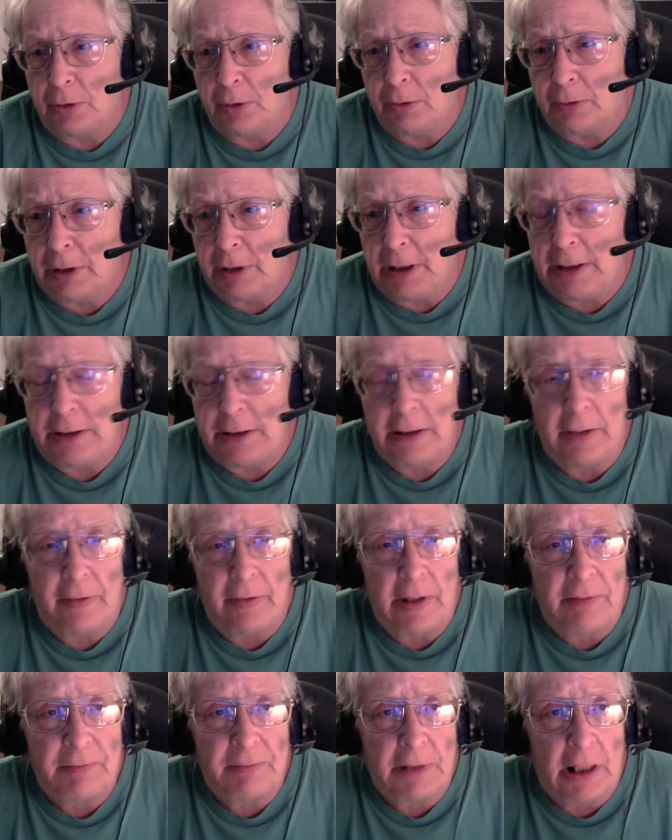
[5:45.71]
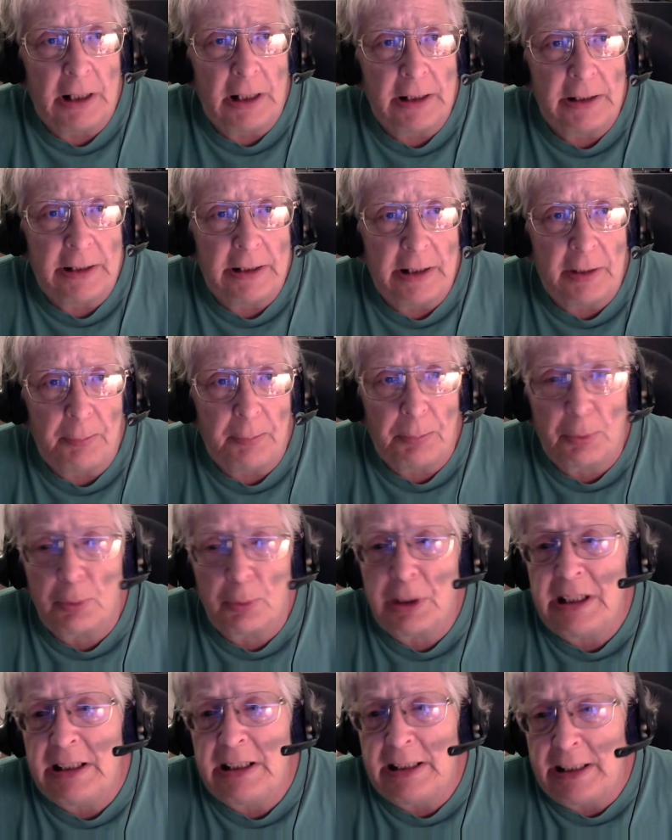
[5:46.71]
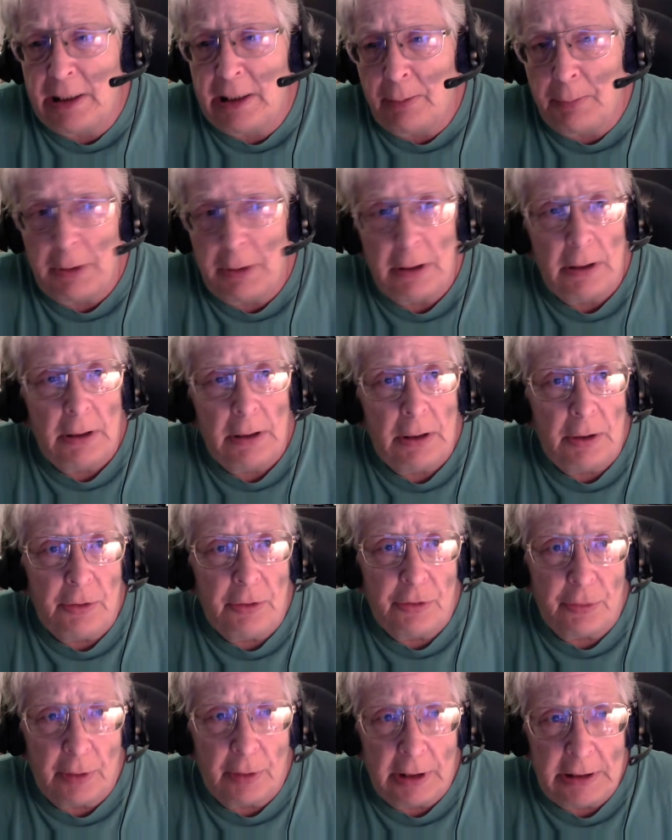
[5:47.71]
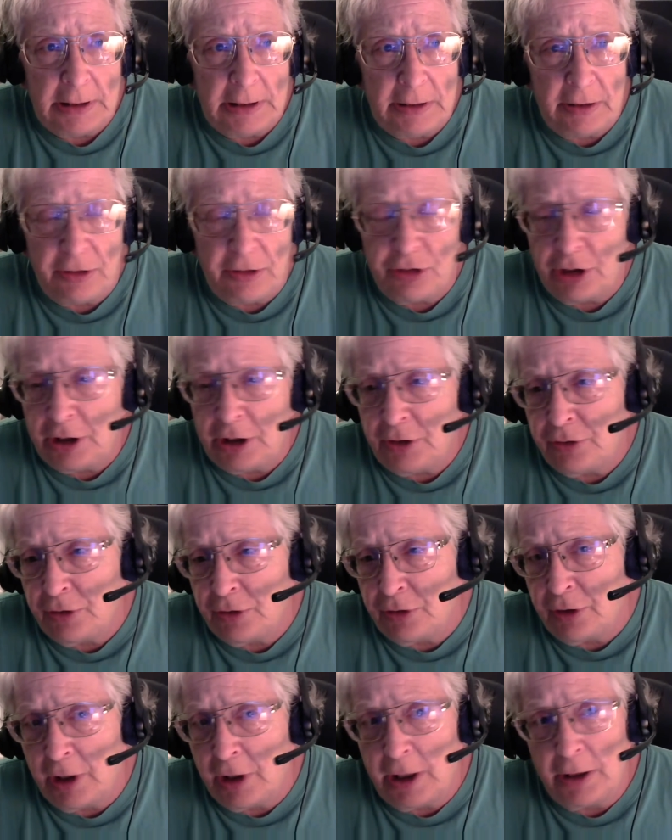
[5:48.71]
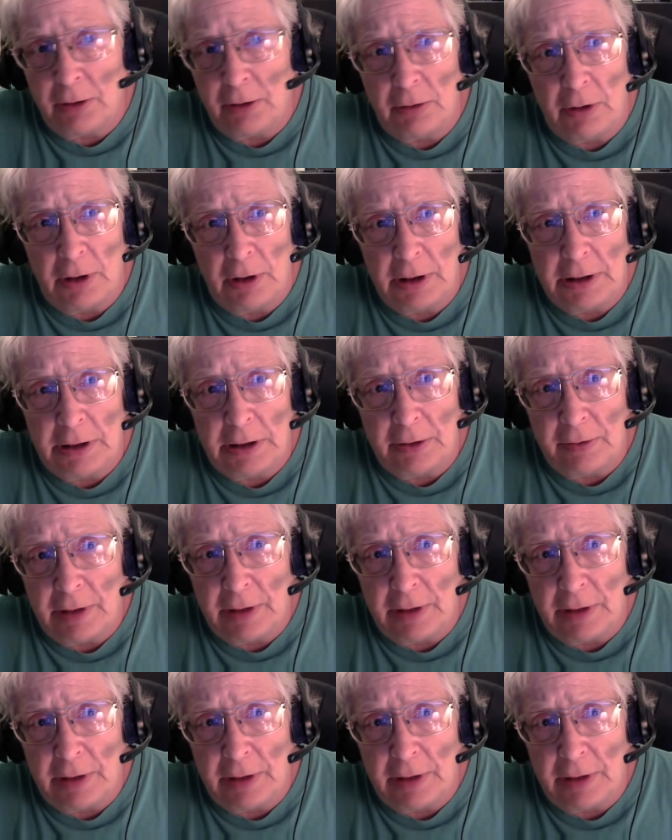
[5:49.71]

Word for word: All right, now they've got it at a prelim, so I need to change the title on here.